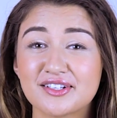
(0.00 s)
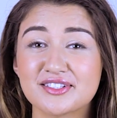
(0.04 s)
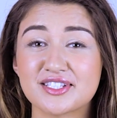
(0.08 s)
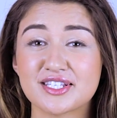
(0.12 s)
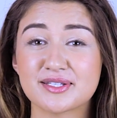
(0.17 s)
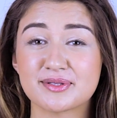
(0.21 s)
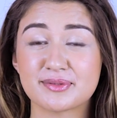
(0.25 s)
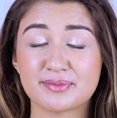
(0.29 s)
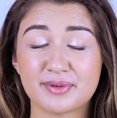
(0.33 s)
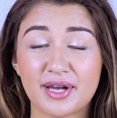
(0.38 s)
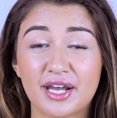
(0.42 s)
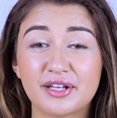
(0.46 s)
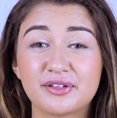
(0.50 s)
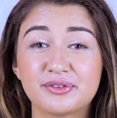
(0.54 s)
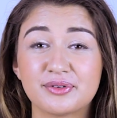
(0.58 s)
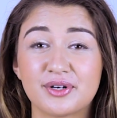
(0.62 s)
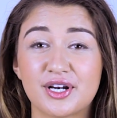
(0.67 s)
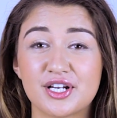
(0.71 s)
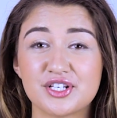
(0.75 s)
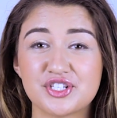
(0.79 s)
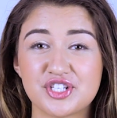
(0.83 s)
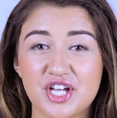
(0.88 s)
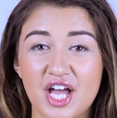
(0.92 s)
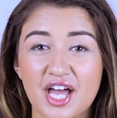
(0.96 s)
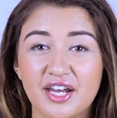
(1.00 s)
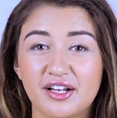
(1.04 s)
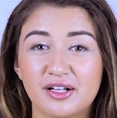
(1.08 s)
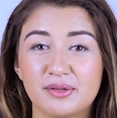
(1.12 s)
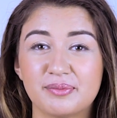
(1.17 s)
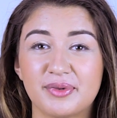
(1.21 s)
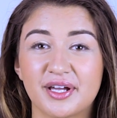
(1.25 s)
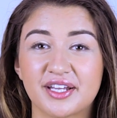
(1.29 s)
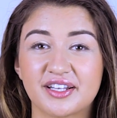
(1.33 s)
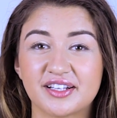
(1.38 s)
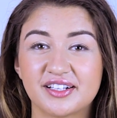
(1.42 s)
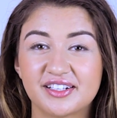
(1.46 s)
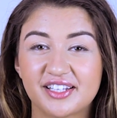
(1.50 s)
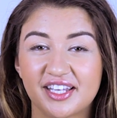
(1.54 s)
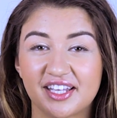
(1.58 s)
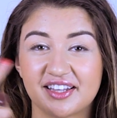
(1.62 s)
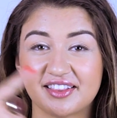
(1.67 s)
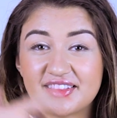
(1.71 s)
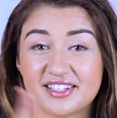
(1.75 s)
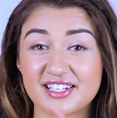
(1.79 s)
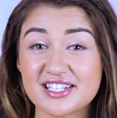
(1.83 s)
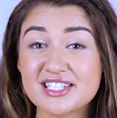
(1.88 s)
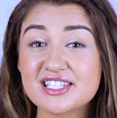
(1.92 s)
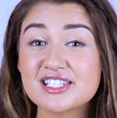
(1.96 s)
to subscribe to our channel by
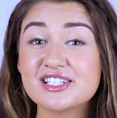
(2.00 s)
clicking this